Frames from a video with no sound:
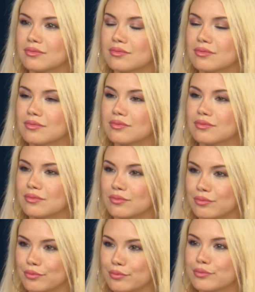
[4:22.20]
use of
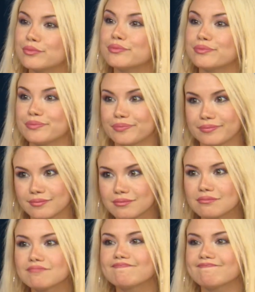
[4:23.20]
terrorists and others
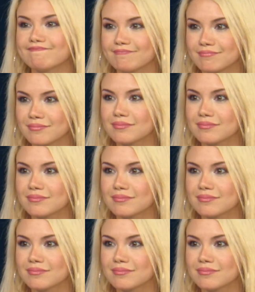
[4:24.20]
that got him into